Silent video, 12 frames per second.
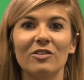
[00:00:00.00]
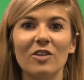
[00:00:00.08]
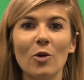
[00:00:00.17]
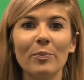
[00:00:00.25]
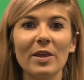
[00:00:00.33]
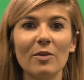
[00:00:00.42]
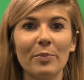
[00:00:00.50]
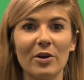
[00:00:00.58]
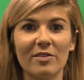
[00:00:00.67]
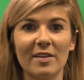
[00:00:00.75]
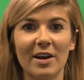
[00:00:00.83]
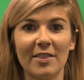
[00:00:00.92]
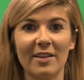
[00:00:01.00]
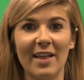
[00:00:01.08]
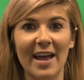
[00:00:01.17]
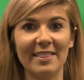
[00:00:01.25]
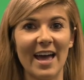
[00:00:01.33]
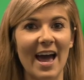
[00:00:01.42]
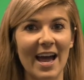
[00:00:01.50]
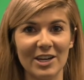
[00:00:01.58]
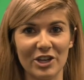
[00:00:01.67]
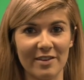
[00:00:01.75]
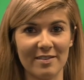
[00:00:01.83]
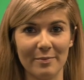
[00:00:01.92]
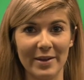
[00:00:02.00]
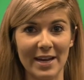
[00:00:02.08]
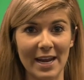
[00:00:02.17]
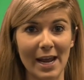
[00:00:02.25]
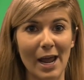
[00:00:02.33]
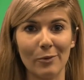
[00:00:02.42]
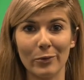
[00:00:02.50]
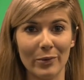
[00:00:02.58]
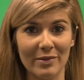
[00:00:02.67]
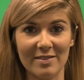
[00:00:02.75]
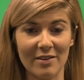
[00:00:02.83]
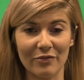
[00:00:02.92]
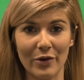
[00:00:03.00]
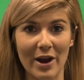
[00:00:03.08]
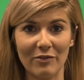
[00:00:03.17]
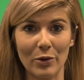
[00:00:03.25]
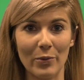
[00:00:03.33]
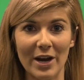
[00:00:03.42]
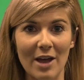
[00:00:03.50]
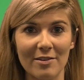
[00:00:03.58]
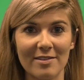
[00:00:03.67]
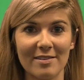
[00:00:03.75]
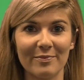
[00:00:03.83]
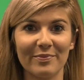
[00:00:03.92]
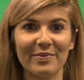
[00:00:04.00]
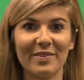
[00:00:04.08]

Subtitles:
Don't be the person on the line that hijacks the meeting and ruins it for everyone else.